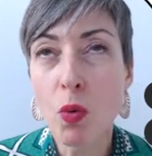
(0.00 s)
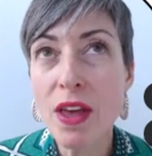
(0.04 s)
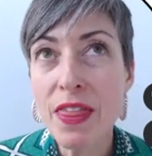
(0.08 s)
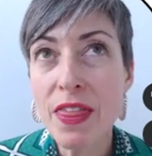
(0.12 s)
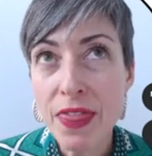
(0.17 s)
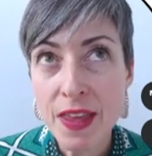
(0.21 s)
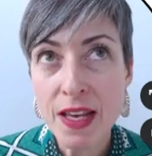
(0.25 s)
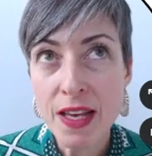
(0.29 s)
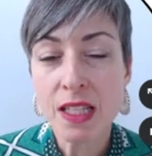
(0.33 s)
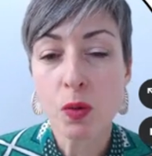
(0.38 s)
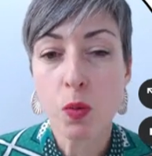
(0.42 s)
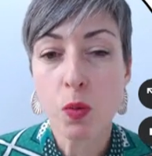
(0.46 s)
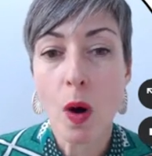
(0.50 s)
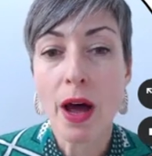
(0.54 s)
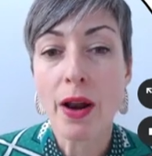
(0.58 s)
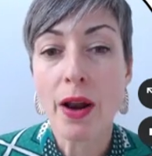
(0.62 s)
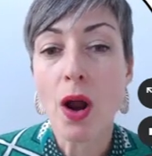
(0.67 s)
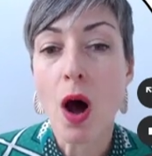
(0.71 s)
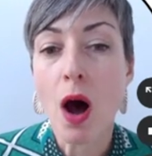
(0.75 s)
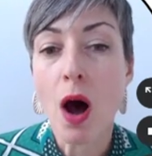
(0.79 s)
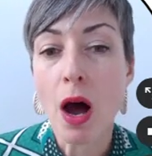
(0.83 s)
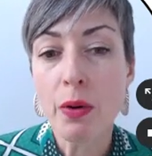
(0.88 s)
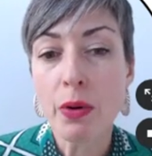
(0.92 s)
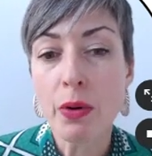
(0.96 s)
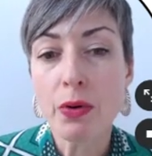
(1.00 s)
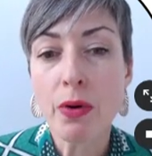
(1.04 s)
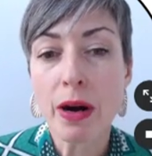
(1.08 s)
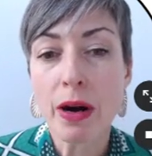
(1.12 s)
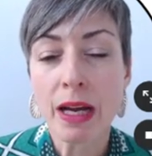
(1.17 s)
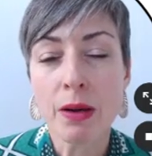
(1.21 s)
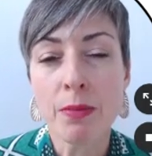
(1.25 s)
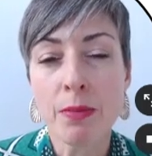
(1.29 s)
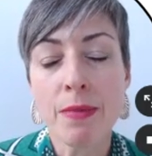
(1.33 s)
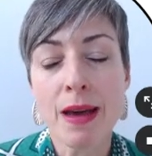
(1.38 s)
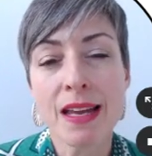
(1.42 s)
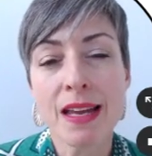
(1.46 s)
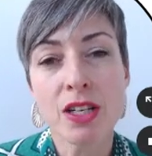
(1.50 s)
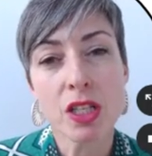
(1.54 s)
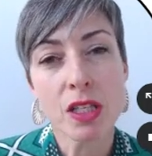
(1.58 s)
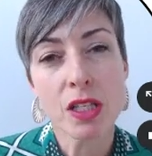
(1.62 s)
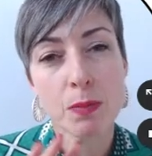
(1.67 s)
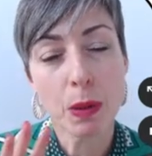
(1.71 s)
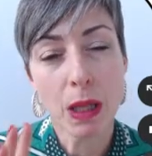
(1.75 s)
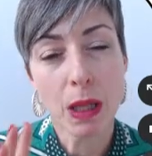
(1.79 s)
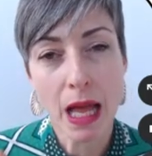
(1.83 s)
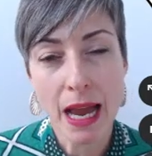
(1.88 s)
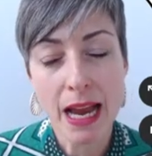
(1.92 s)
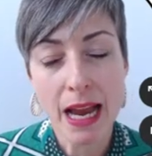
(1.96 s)
With this one, I would
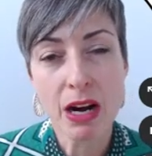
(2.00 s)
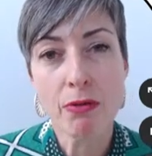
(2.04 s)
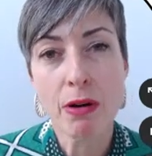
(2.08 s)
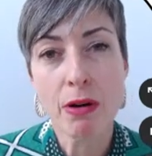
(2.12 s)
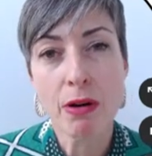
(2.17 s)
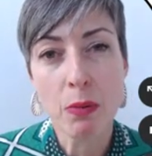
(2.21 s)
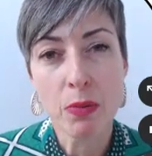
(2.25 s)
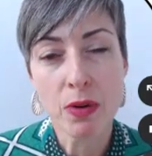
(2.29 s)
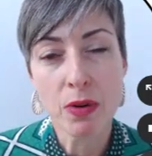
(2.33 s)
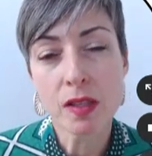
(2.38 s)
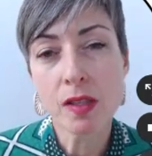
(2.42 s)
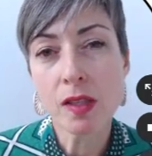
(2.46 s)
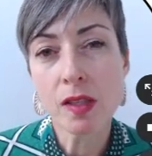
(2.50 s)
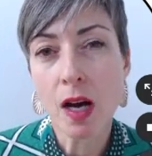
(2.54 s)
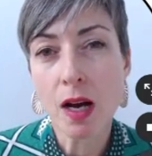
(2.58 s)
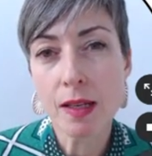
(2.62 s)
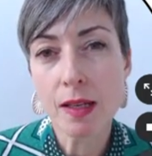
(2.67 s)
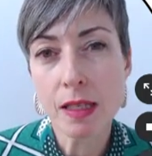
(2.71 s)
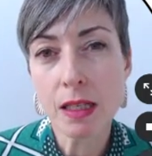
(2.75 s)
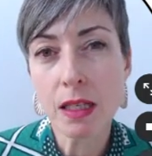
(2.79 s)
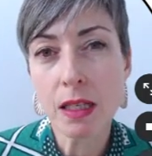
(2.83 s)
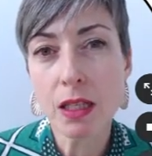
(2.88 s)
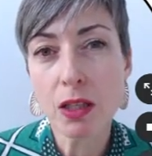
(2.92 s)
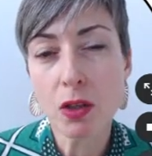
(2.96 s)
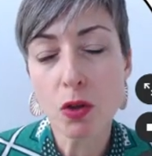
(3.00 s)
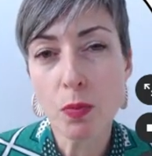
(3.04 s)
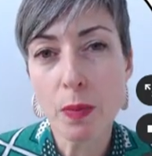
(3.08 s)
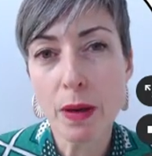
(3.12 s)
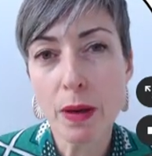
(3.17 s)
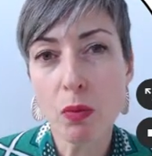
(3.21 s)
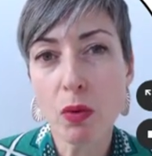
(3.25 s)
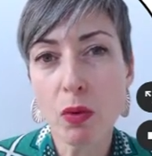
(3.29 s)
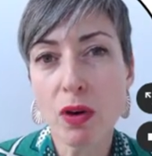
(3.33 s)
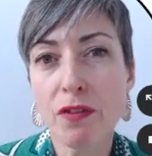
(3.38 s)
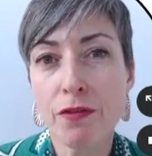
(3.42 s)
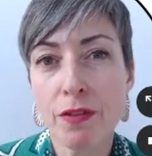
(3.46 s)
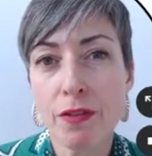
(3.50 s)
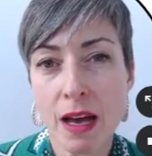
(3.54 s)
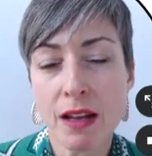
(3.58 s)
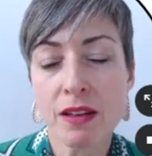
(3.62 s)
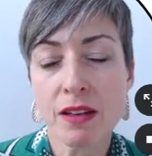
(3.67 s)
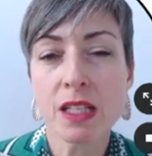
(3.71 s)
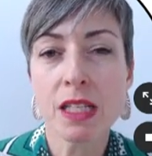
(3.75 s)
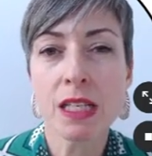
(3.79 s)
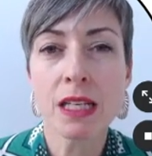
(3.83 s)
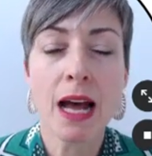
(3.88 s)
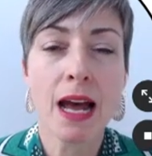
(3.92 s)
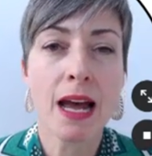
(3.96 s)
recommend just playing around with sizing a little bit. We
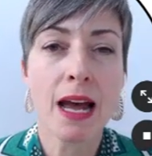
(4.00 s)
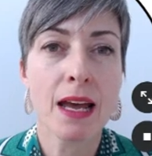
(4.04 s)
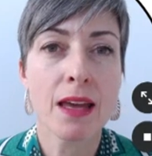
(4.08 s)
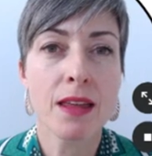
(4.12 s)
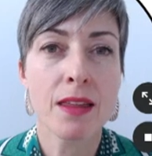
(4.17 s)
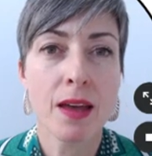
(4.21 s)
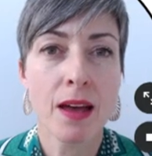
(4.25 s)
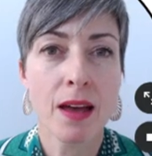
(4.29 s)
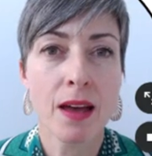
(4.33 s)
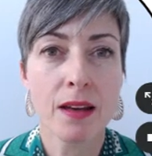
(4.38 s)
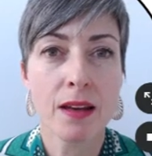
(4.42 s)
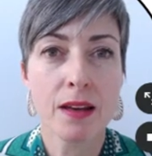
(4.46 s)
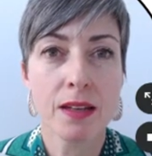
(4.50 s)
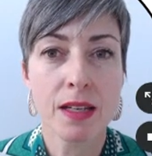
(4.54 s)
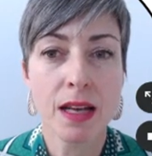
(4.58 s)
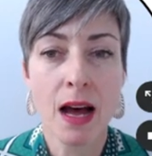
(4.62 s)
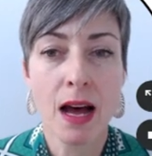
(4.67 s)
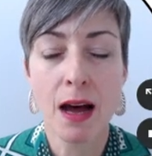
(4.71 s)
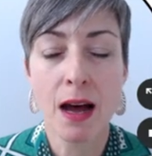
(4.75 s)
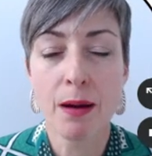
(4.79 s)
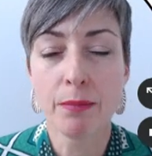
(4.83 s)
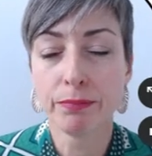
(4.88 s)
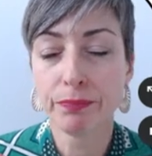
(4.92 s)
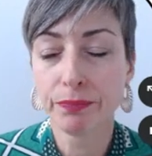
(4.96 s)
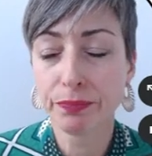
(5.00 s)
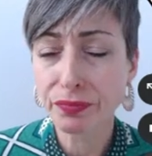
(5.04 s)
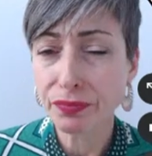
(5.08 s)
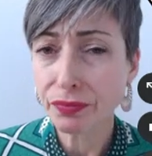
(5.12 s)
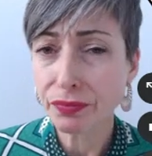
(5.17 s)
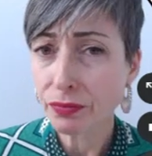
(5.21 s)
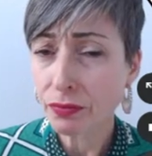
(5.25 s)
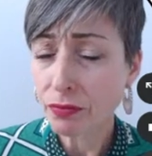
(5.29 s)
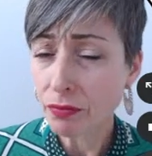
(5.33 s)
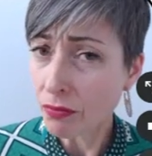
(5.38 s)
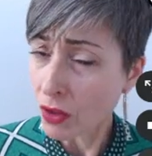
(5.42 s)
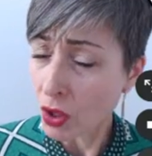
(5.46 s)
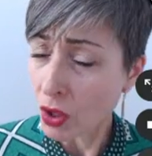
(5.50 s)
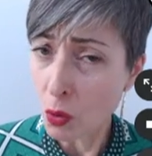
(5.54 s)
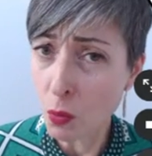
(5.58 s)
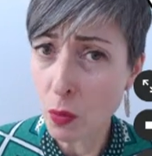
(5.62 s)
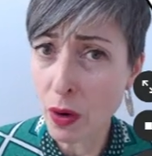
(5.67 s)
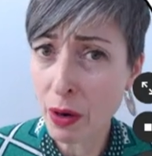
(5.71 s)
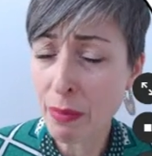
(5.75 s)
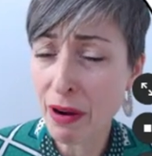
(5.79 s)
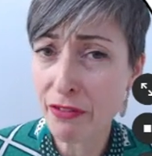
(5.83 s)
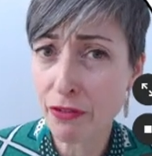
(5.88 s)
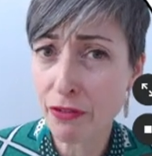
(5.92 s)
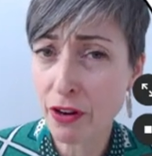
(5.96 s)
found today that
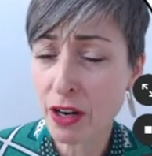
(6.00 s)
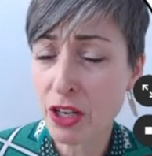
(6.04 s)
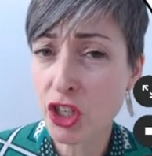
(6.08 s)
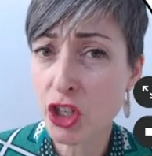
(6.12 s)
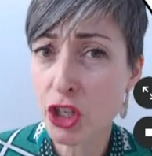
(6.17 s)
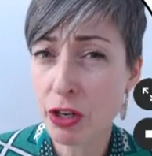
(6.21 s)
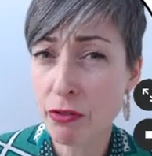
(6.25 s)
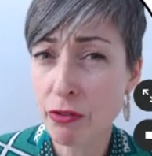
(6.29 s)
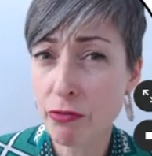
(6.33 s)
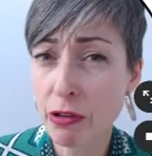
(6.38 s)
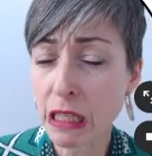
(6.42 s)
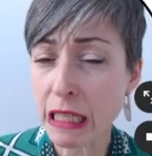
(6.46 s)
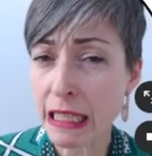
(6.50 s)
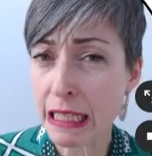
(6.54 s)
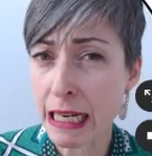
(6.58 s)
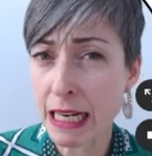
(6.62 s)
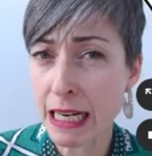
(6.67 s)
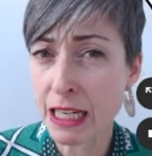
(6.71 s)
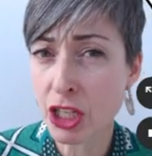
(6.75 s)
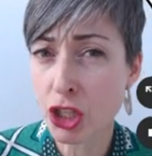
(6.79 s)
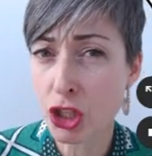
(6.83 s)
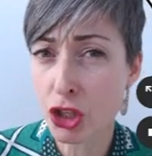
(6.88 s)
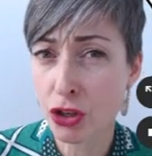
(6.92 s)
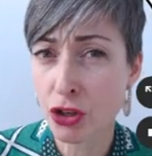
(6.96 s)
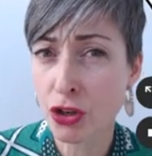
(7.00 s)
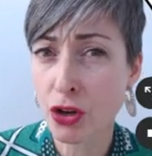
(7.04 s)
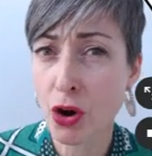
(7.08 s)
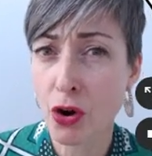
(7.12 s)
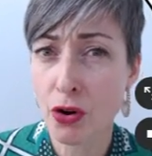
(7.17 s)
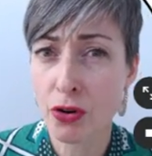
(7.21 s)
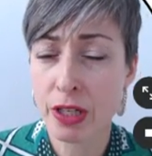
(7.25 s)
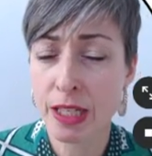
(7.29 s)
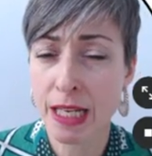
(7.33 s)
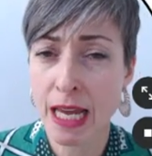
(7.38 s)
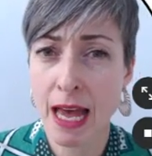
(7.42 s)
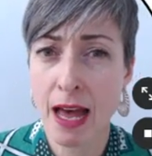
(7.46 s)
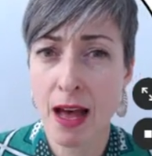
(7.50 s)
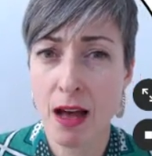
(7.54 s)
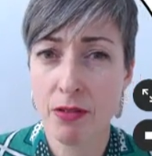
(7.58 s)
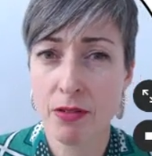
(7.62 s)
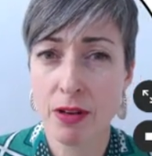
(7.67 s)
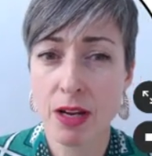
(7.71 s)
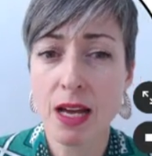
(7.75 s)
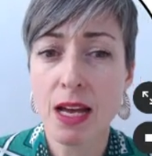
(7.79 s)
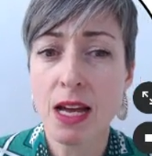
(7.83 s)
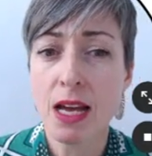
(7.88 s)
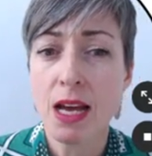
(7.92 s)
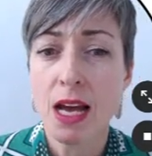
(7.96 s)
one of my friends, she really needed to go
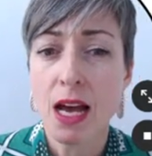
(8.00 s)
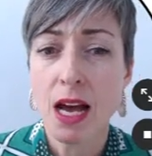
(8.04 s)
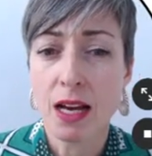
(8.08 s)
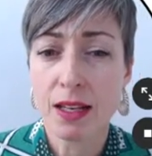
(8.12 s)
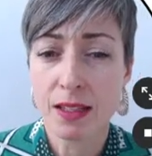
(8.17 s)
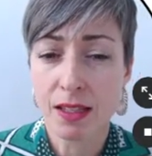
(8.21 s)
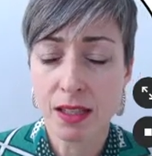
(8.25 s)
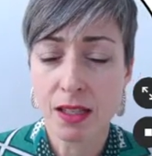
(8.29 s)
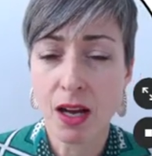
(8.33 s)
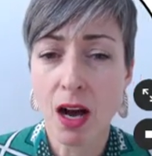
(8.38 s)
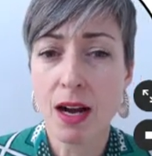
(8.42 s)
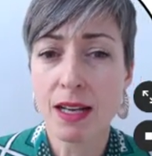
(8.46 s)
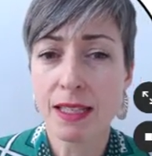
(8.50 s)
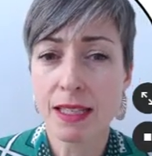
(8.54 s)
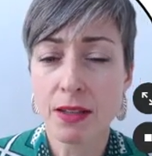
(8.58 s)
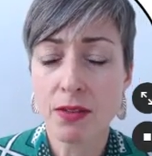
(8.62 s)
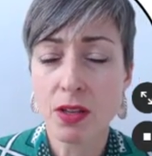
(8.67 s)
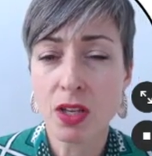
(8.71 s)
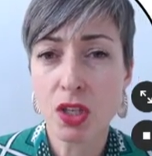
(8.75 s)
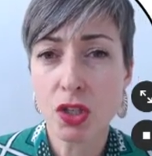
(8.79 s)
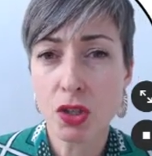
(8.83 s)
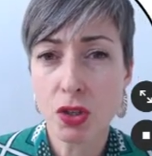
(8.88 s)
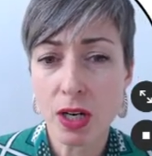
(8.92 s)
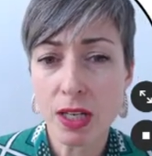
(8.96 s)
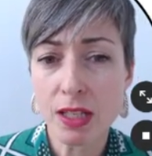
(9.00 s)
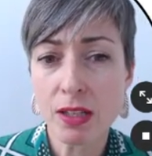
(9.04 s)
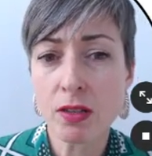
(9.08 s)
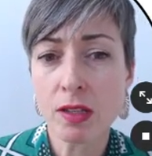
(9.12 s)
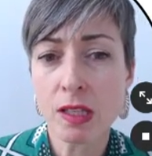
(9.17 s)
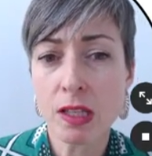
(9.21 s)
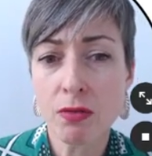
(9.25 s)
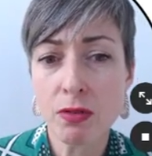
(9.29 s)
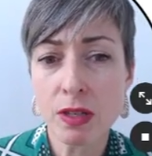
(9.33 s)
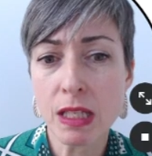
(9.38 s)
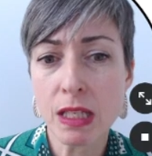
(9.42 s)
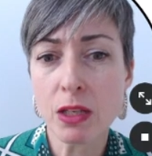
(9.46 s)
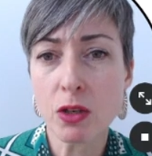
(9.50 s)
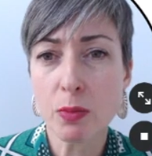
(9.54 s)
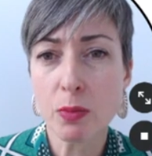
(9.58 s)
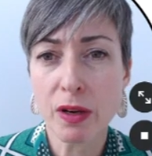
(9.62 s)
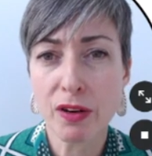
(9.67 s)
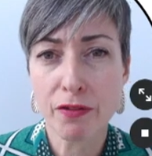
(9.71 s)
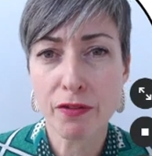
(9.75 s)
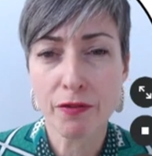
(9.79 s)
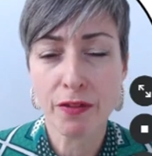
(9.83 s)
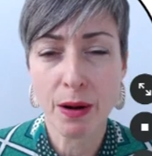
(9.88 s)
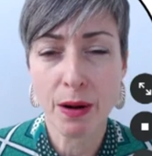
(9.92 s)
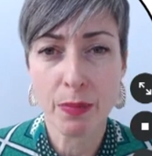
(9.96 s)
down a size in this dress because there is a
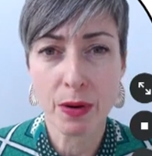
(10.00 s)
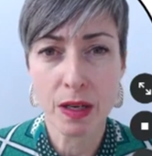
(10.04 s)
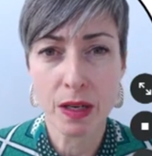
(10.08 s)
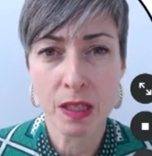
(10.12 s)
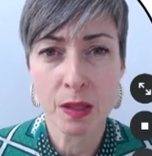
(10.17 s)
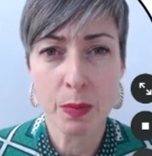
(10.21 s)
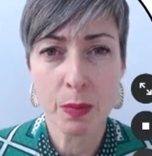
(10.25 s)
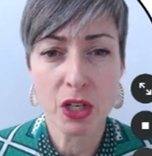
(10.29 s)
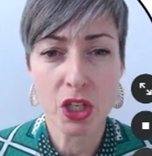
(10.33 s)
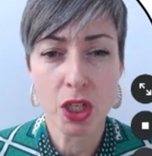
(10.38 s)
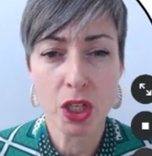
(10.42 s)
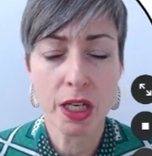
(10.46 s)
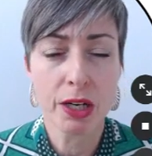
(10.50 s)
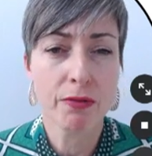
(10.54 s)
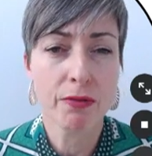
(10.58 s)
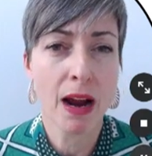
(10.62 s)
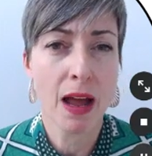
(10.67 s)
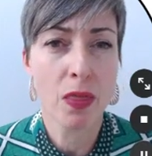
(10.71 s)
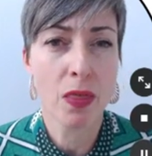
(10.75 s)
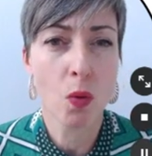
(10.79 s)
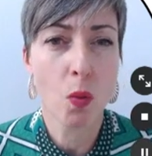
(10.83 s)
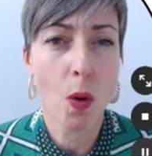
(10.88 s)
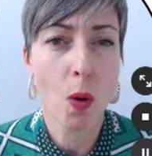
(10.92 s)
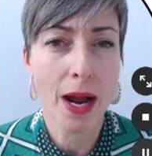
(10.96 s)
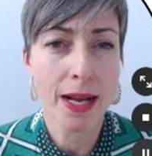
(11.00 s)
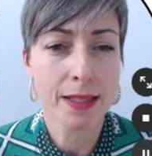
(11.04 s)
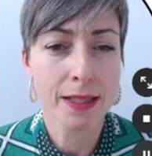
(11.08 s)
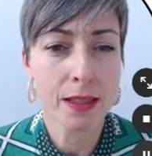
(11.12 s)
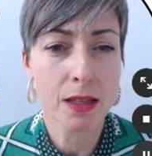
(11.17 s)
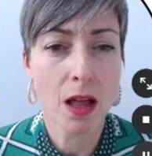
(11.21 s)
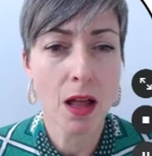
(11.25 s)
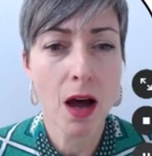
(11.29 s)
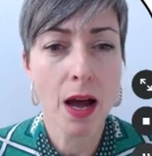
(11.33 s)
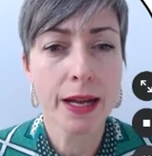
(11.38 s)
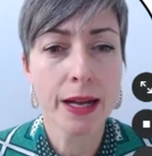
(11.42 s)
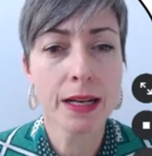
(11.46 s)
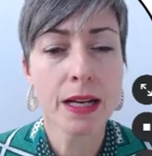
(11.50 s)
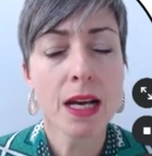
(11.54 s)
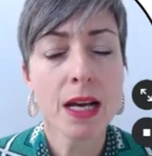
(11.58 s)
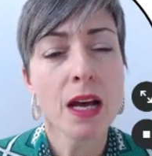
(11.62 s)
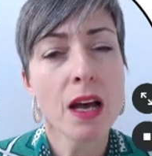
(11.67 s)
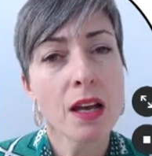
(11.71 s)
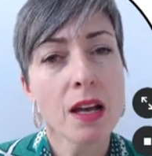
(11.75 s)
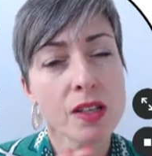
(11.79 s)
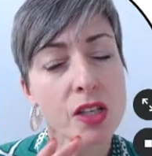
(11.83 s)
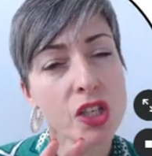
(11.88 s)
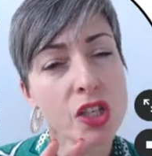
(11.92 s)
little bit of fabric, especially around the waistline.